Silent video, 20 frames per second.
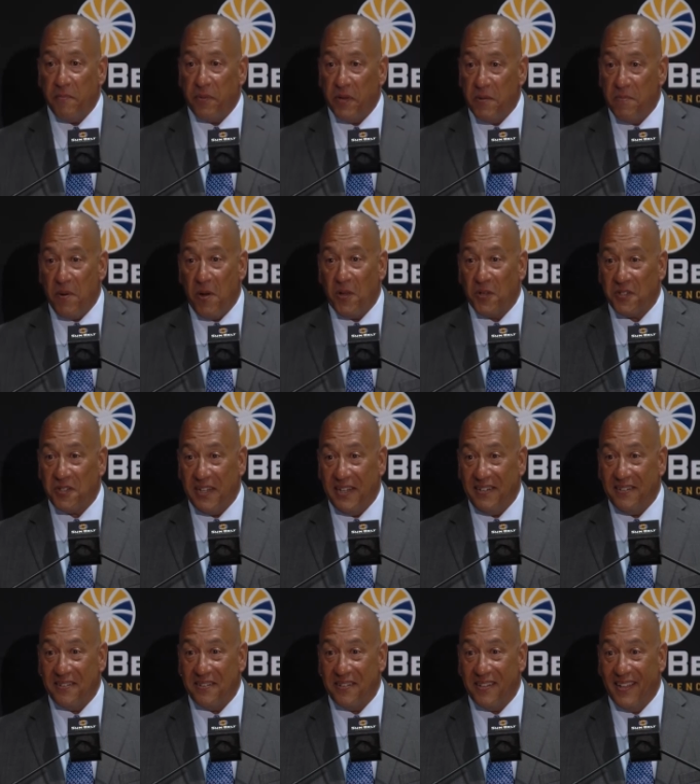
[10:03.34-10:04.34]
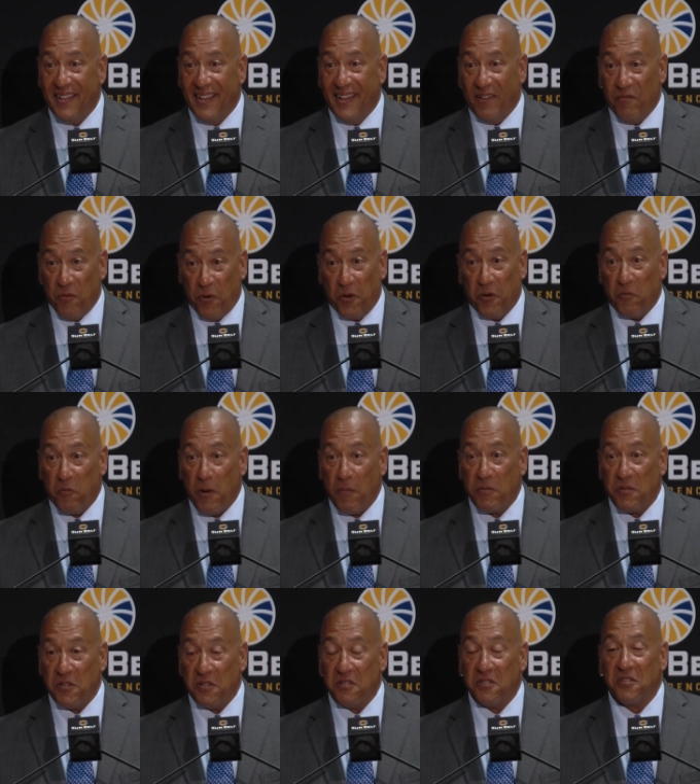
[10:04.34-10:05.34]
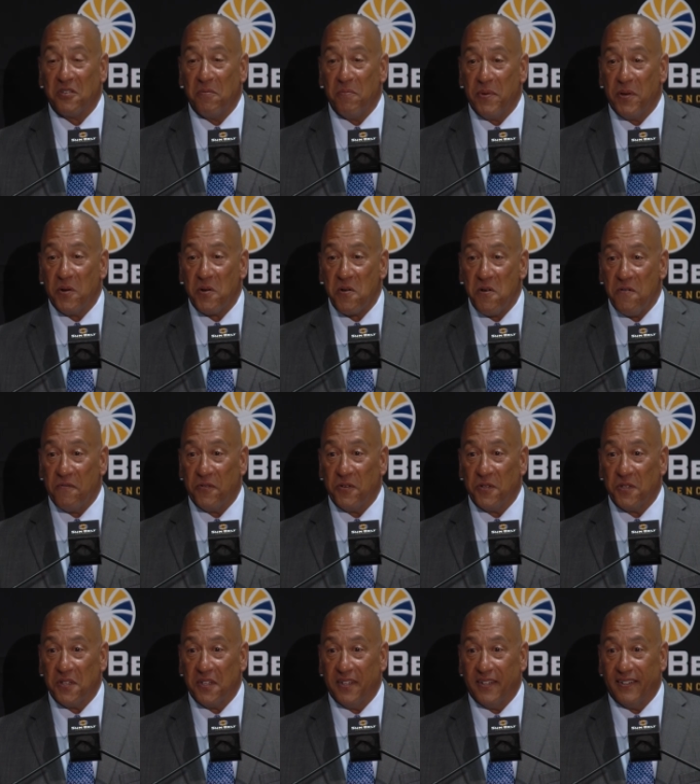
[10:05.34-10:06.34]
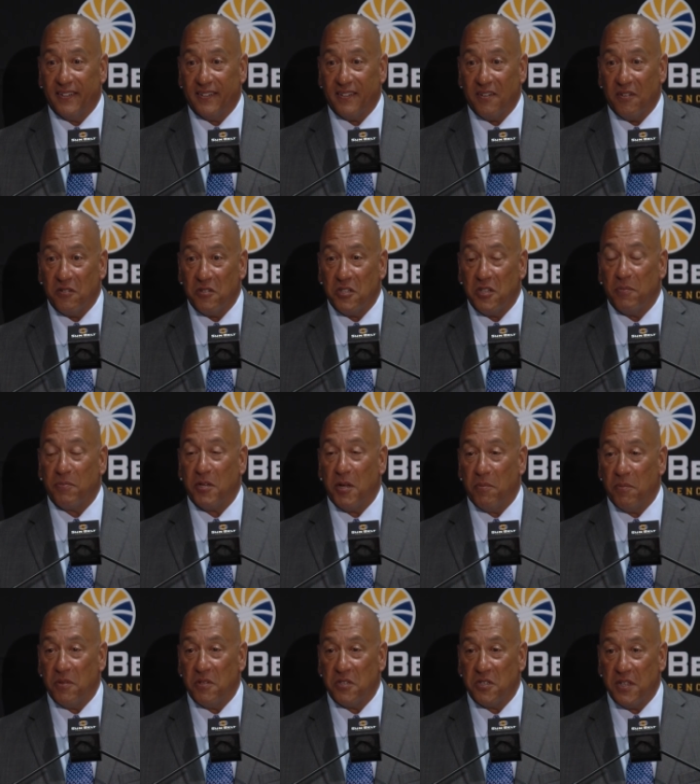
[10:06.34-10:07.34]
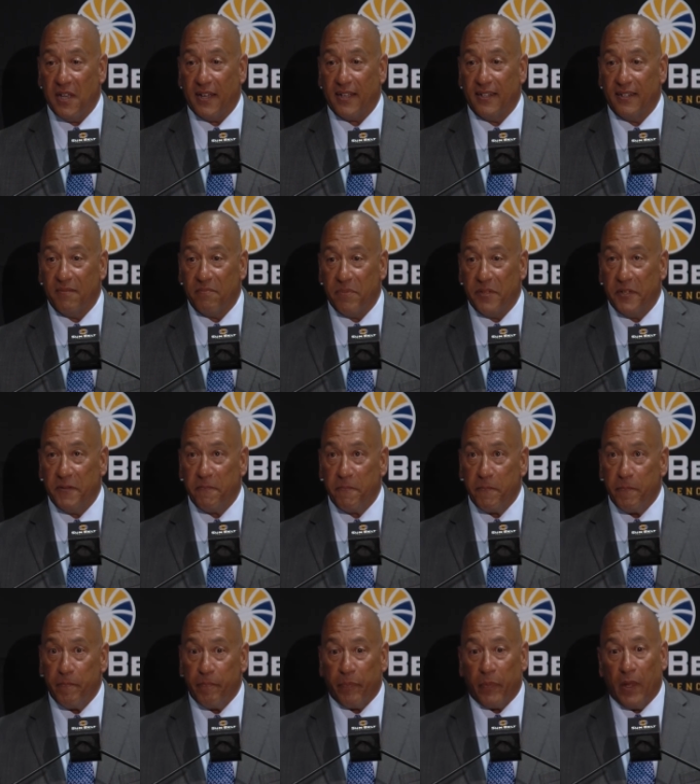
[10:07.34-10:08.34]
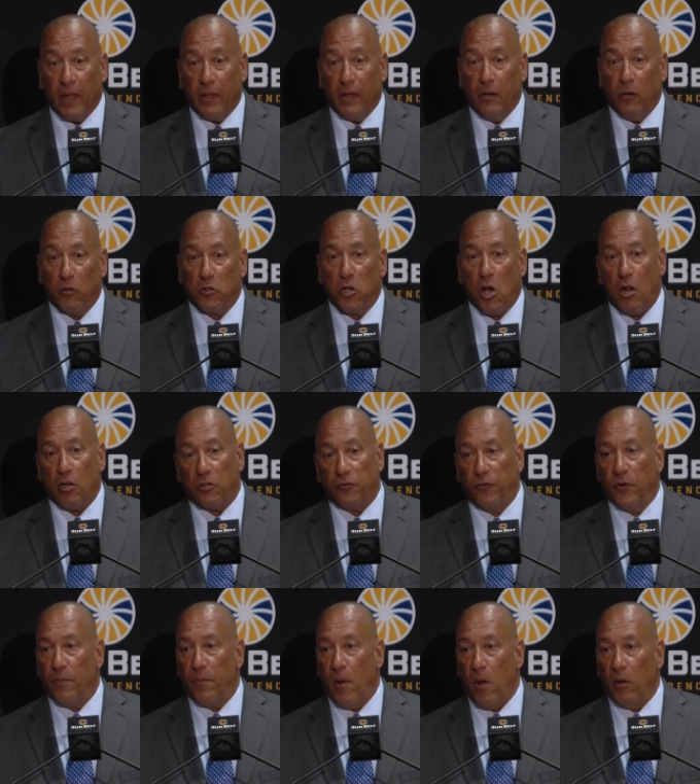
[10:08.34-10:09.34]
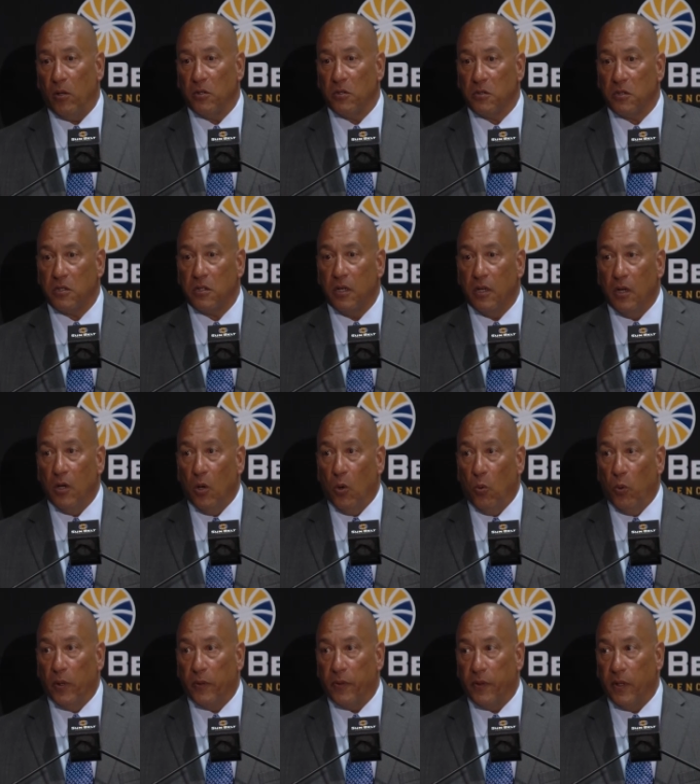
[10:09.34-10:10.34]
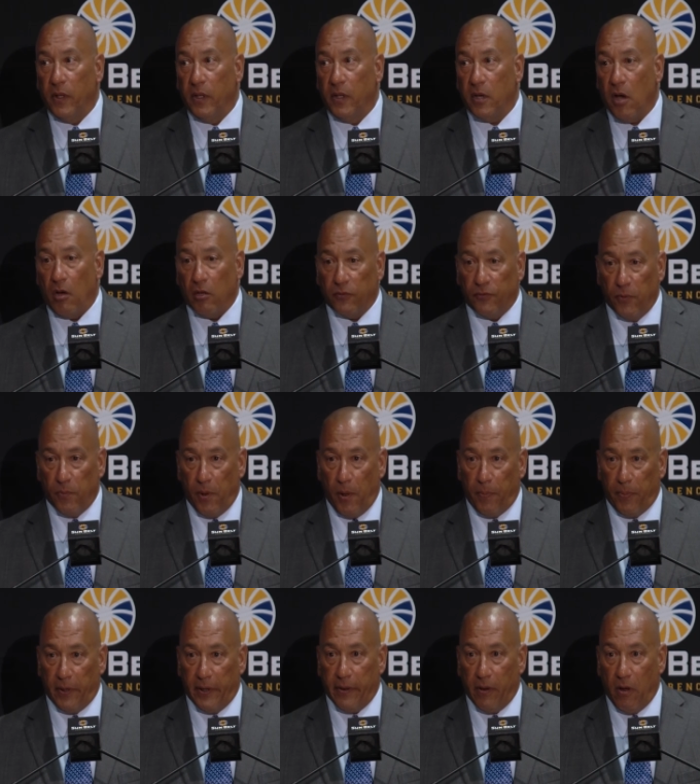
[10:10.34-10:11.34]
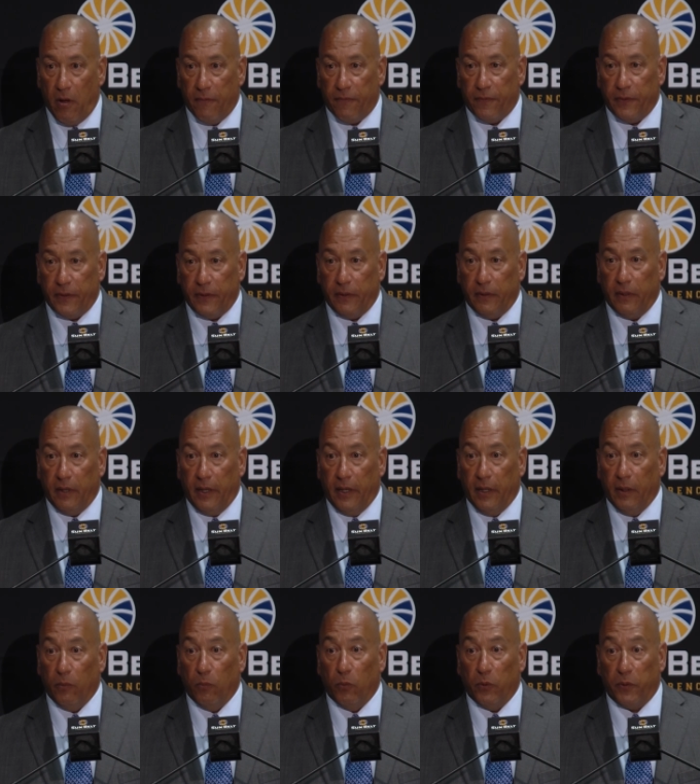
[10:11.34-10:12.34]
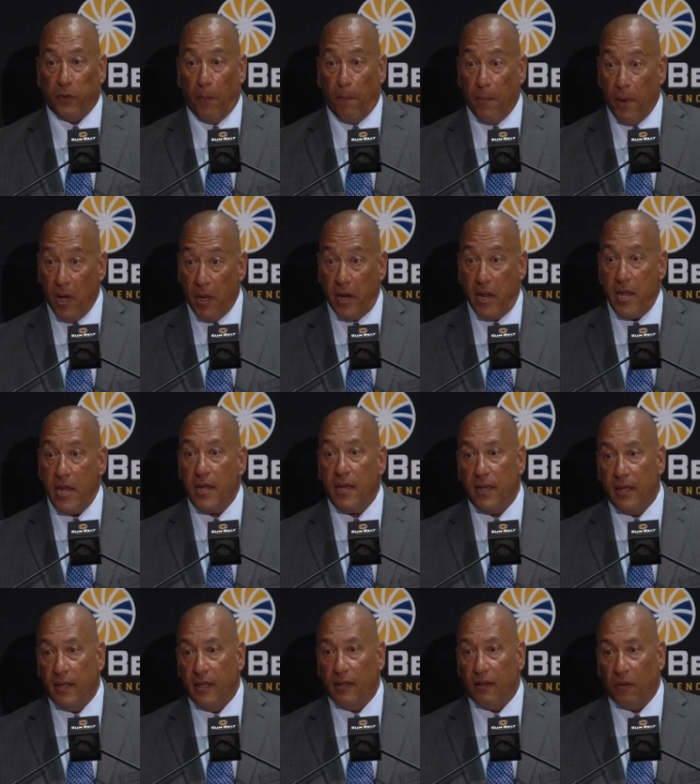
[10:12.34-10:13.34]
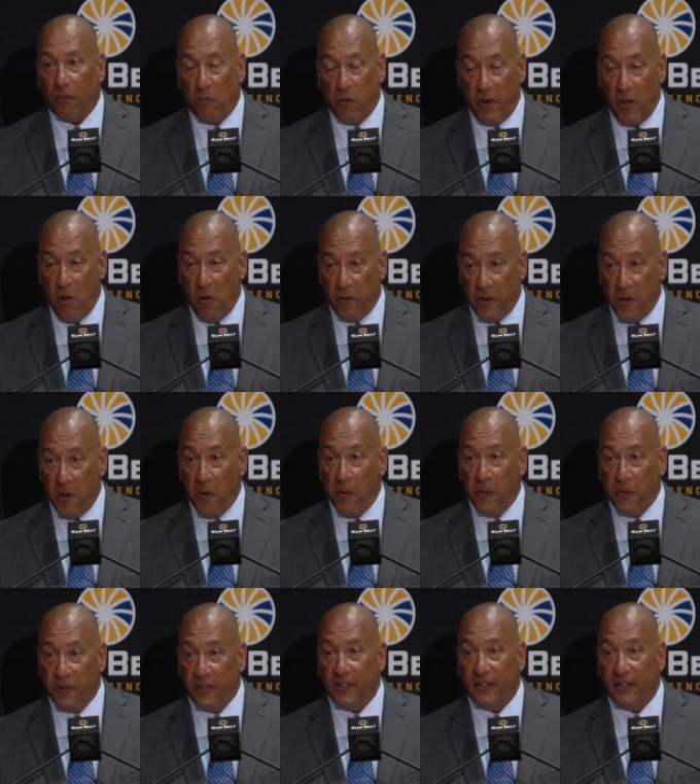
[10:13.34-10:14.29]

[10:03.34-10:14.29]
and play Ball State, and we're going to represent the Sun Belt Conference uh, on September the 2nd. But, you know, college football is with the college football playoff and, and with the money, we all know